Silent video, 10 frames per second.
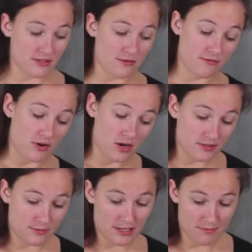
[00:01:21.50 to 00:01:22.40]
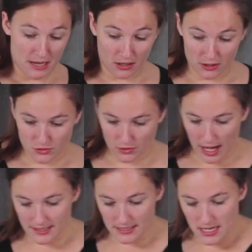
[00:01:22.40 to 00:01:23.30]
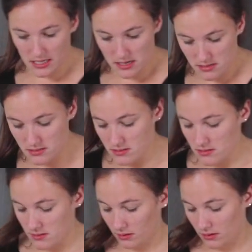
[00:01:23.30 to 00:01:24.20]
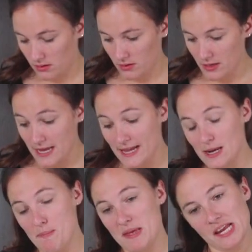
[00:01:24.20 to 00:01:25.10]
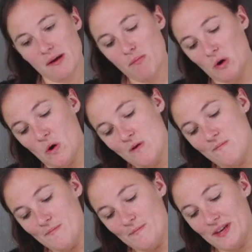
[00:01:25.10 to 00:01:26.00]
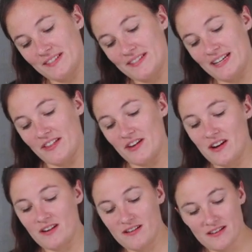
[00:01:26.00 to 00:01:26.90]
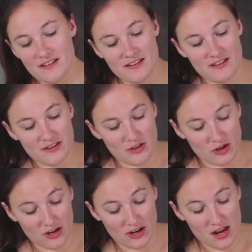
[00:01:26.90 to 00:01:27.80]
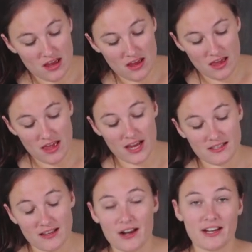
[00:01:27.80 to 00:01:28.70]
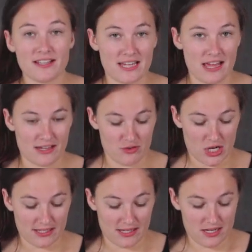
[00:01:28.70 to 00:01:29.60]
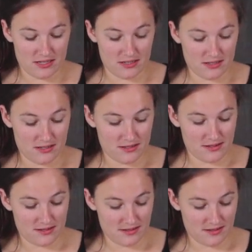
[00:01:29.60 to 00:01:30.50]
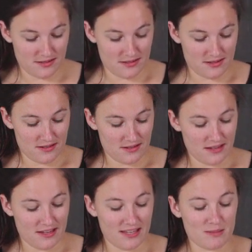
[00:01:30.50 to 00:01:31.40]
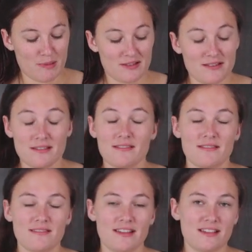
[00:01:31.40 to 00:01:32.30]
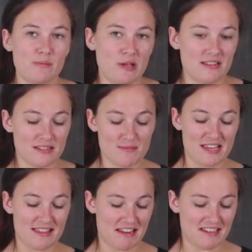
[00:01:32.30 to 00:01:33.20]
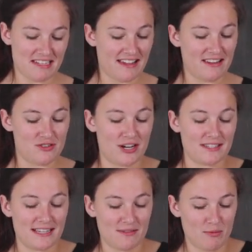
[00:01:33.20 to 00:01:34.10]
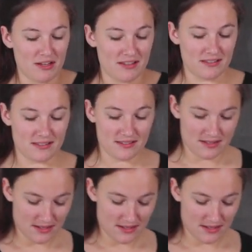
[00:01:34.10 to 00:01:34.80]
so first we're gonna make our dressing in a medium bowl. Mix together your exotic Italian dressing. It has been explained to me that Italian dressing was